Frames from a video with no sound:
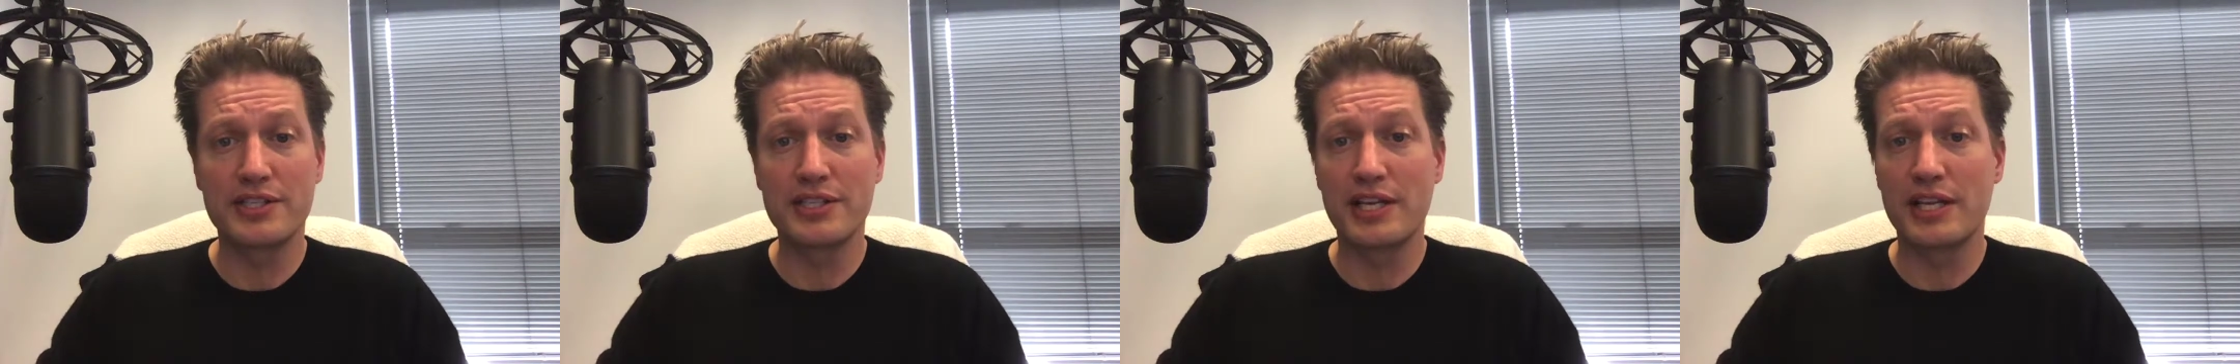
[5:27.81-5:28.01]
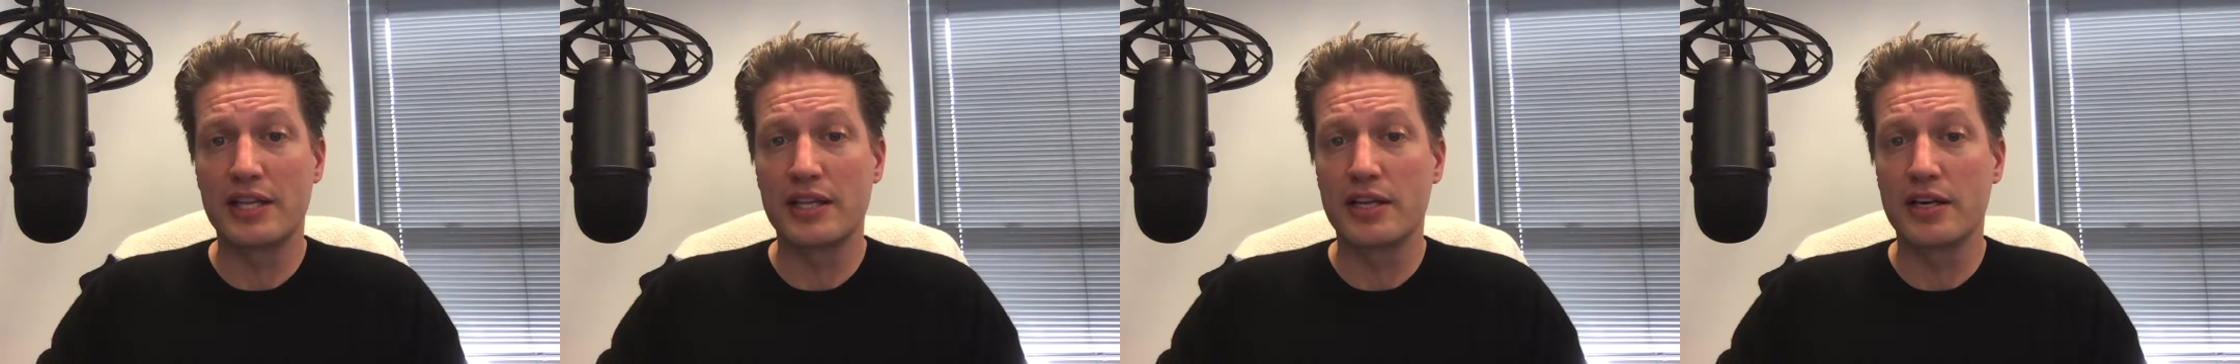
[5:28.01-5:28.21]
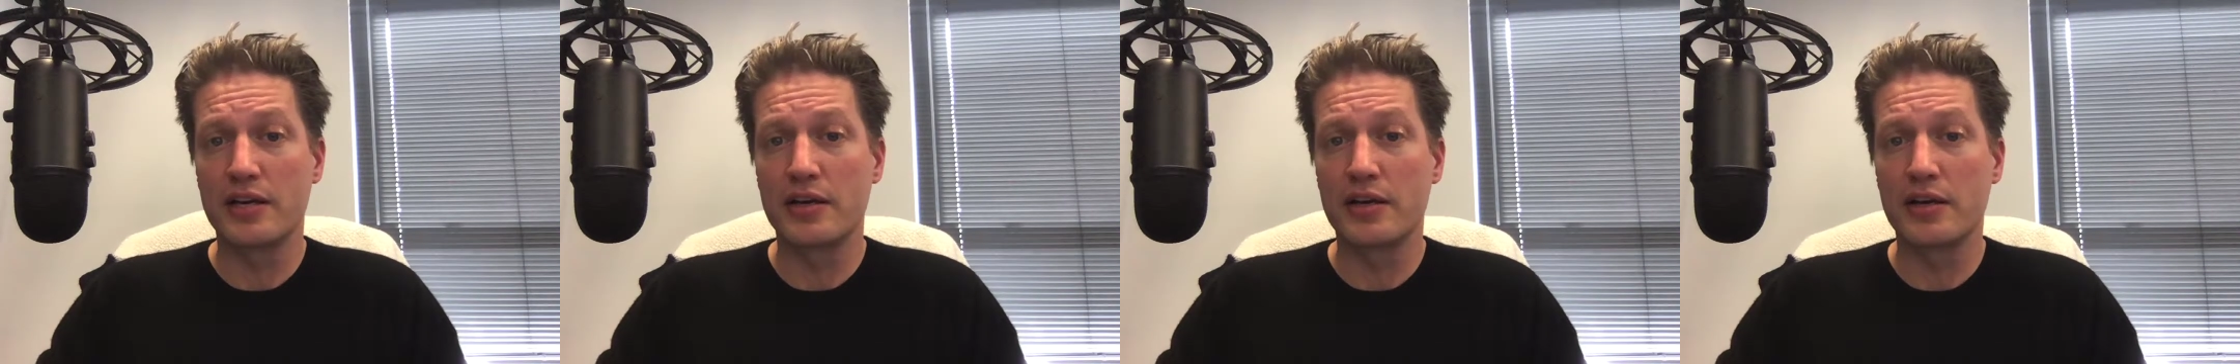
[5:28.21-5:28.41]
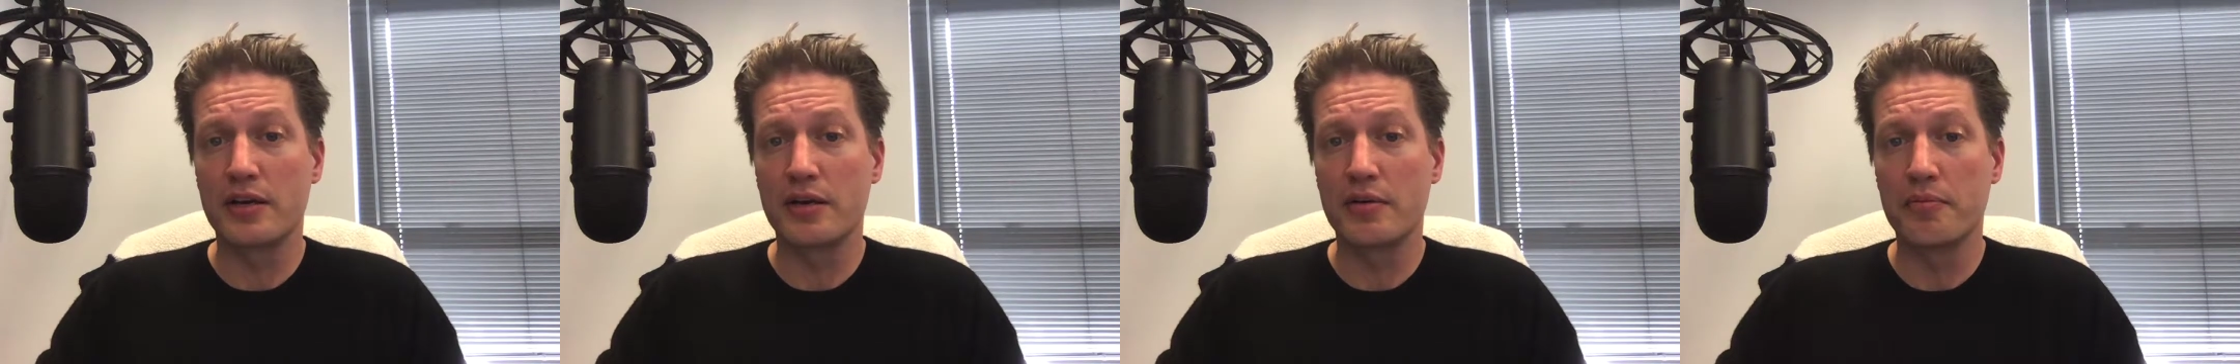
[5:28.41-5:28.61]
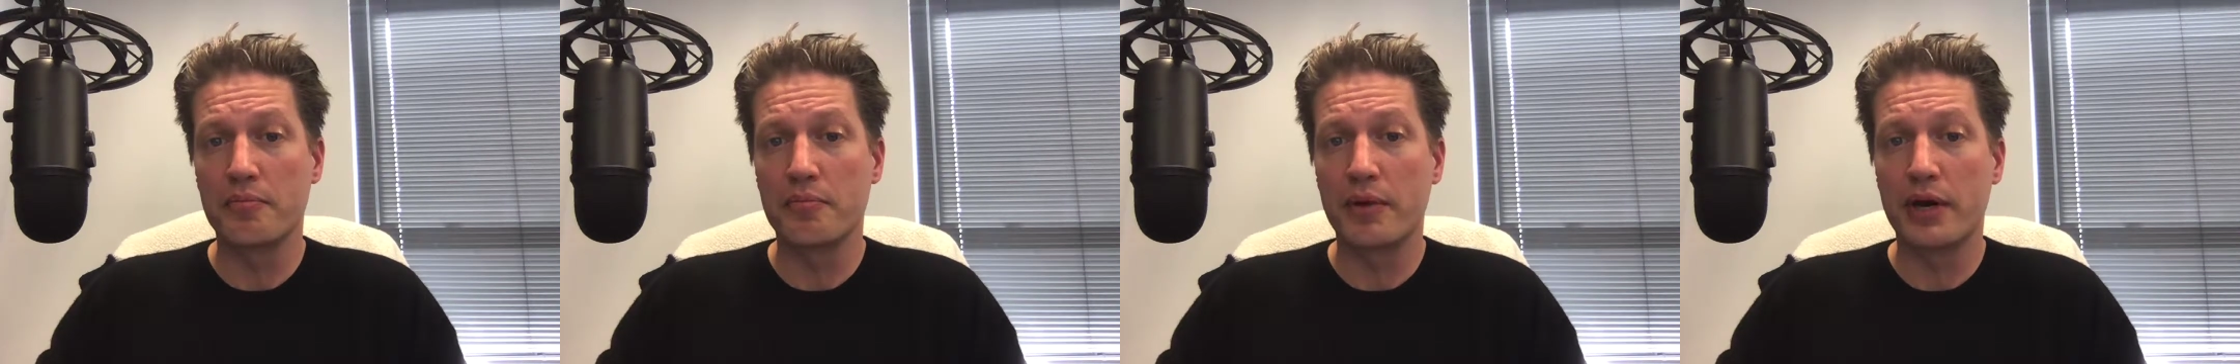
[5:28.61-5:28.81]
and the
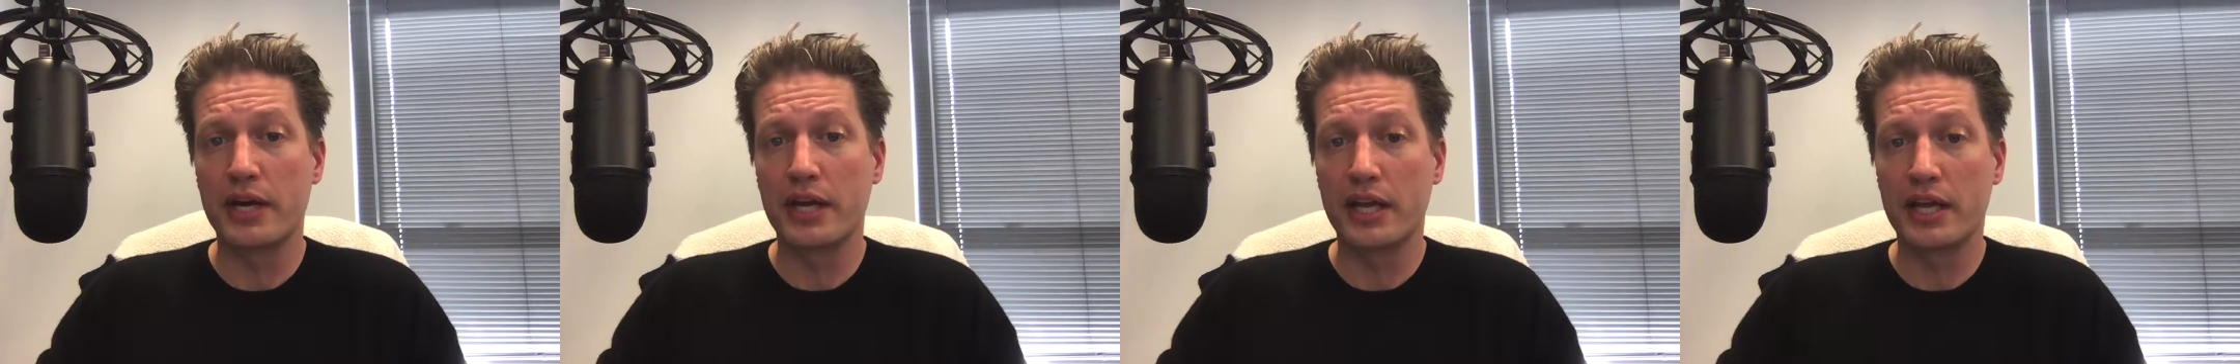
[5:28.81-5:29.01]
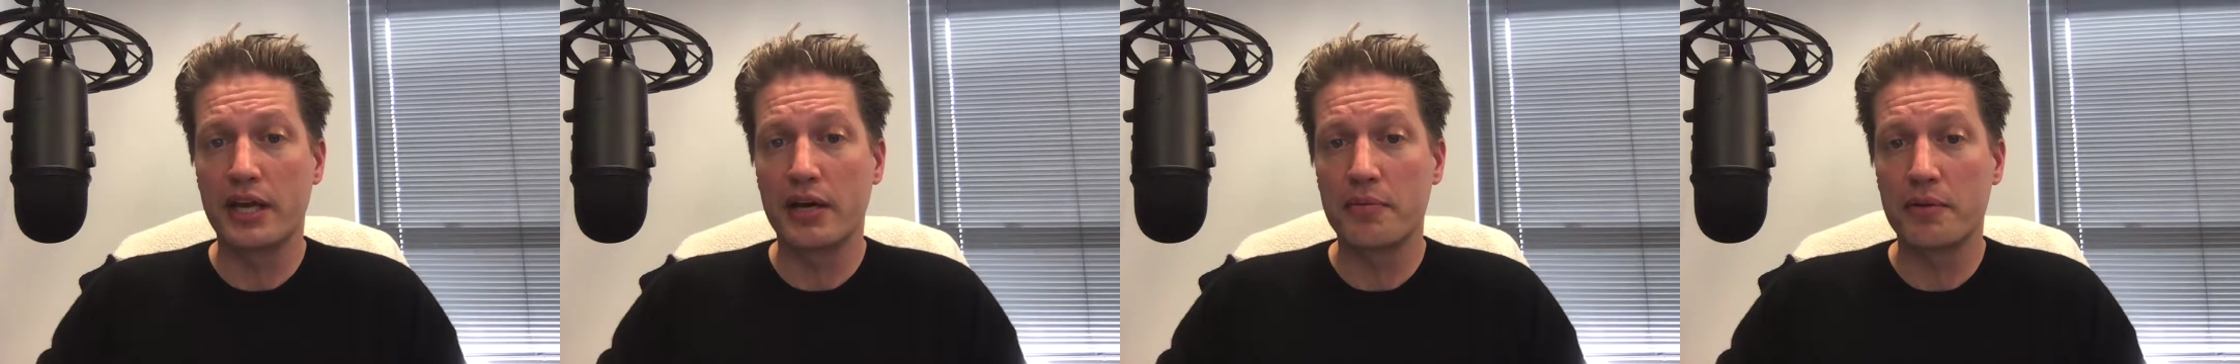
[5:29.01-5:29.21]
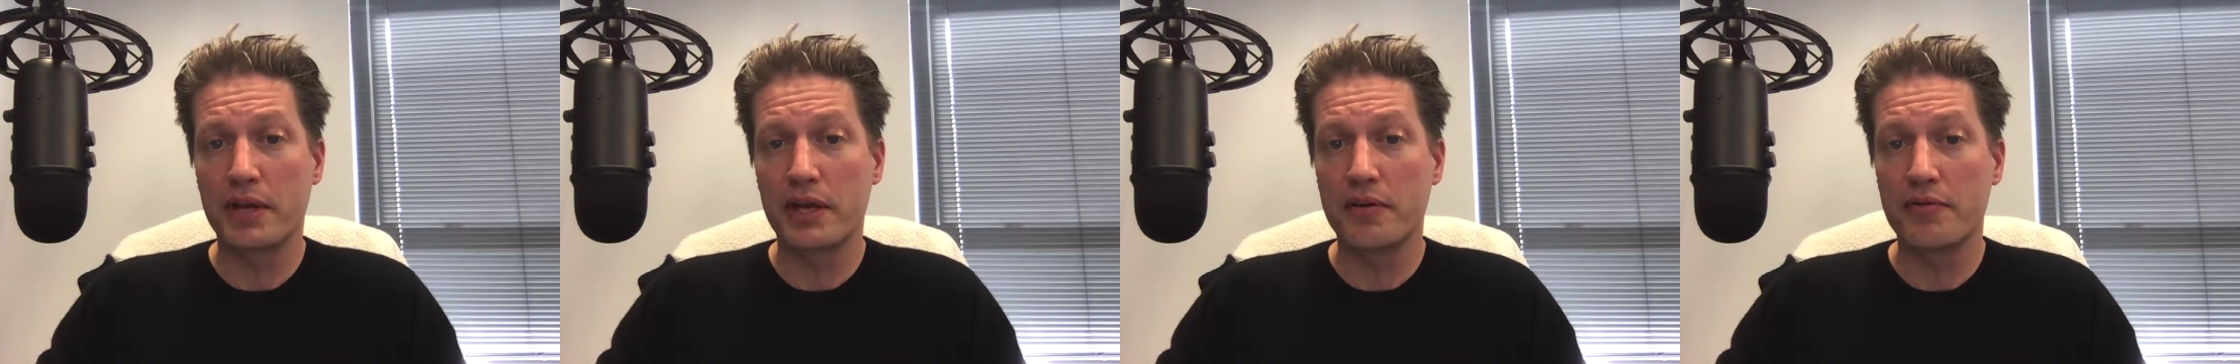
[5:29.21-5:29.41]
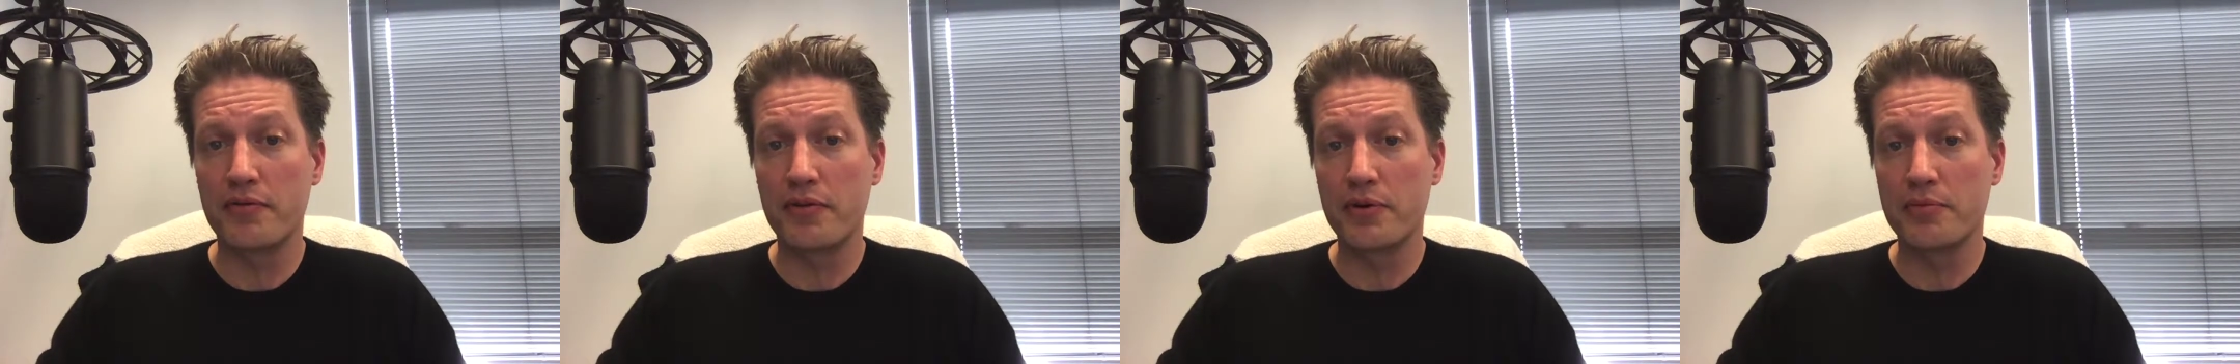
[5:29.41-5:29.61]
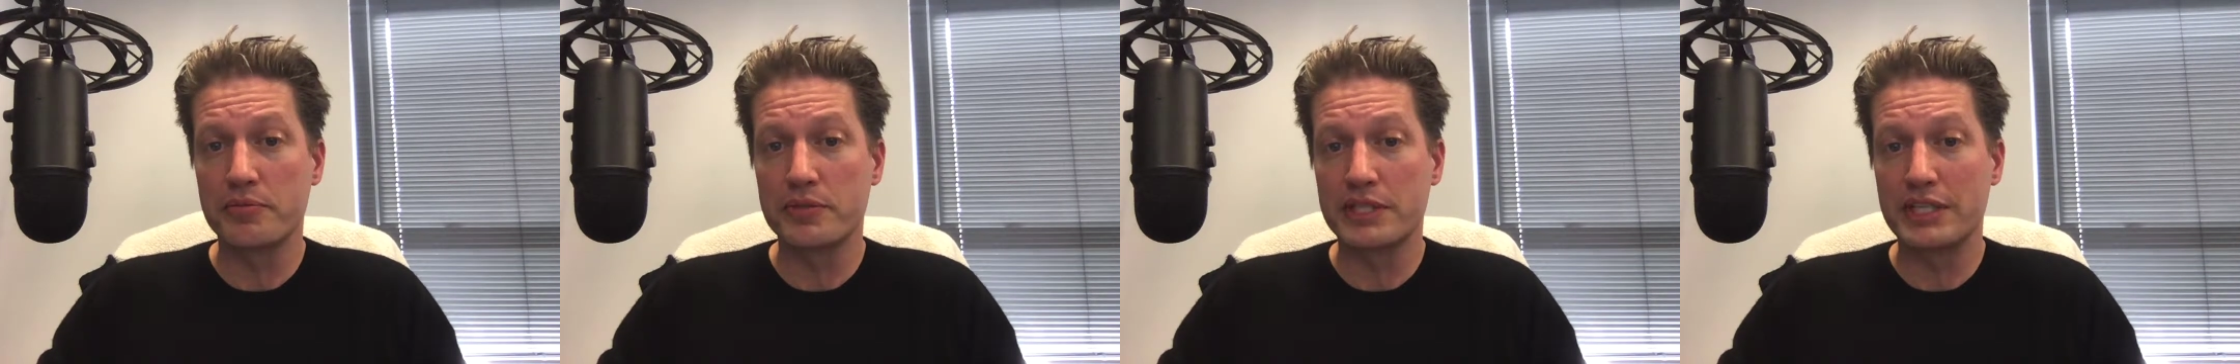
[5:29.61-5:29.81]
money coming in
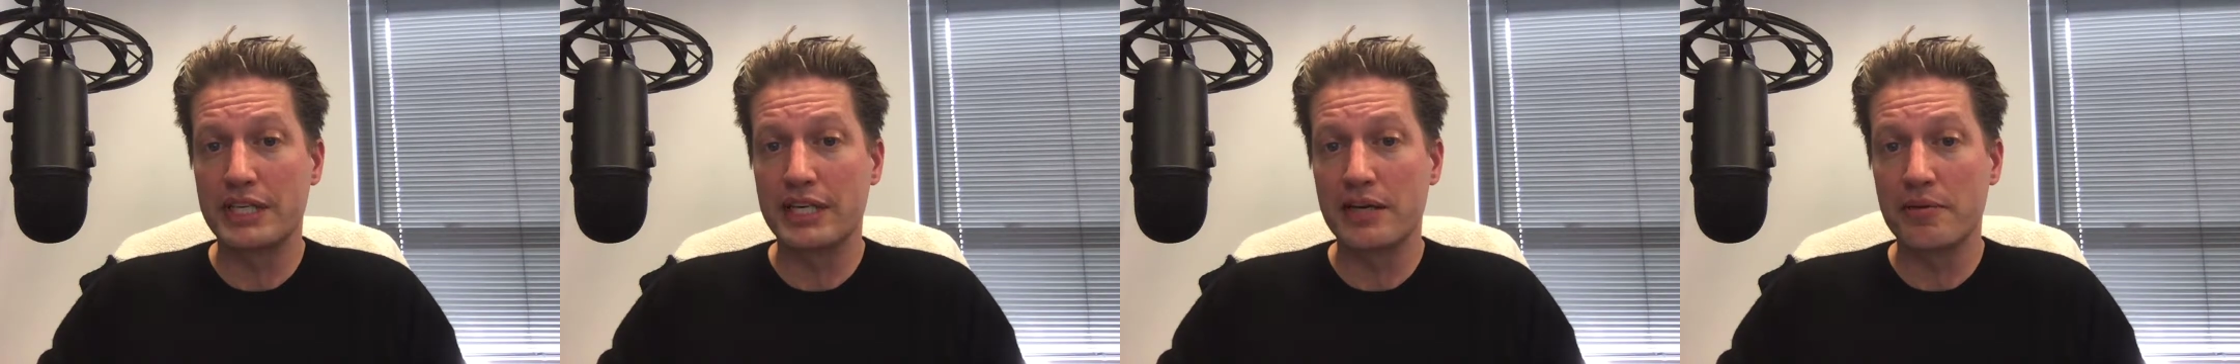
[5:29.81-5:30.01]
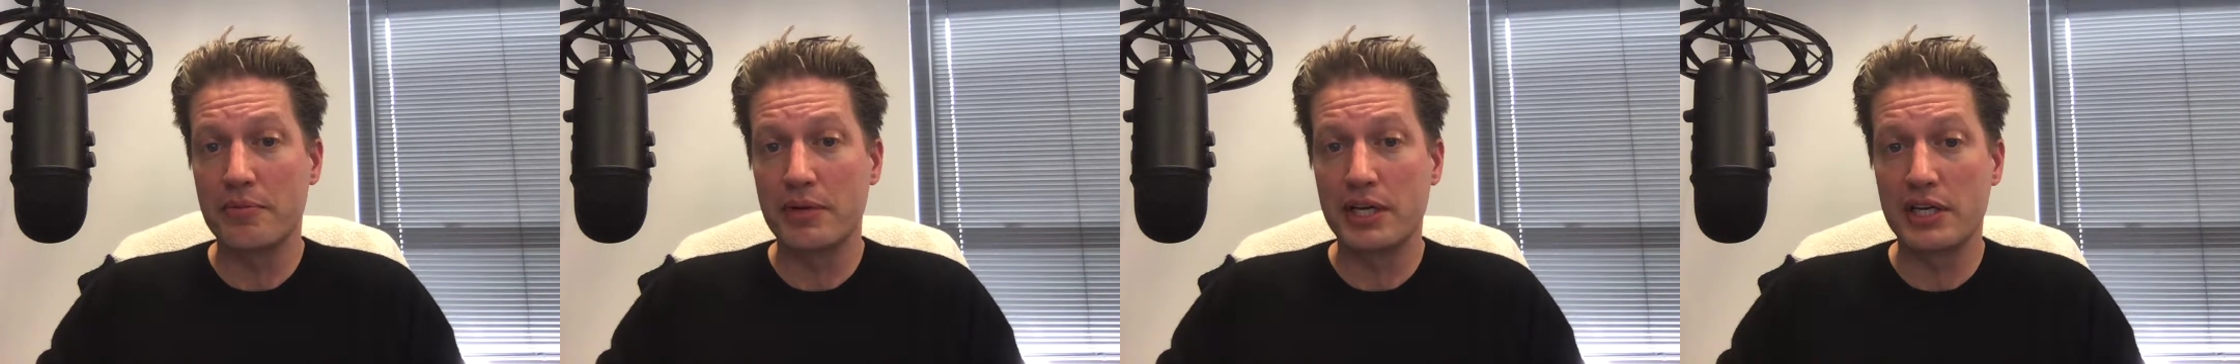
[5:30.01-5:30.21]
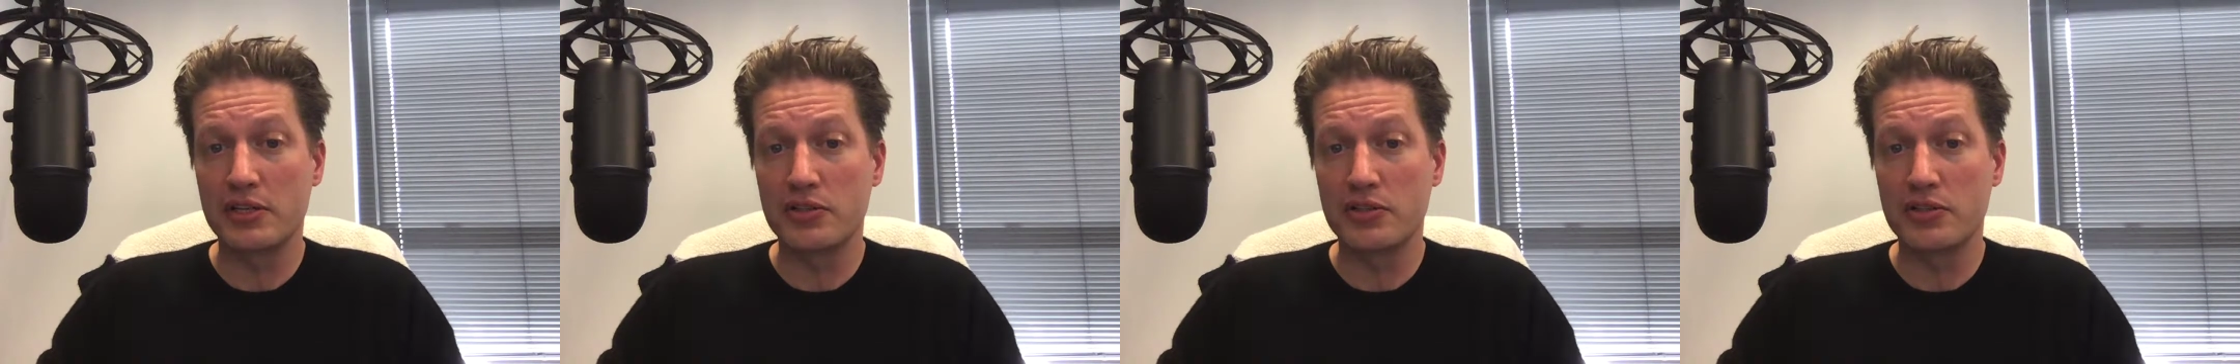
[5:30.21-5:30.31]
from DME,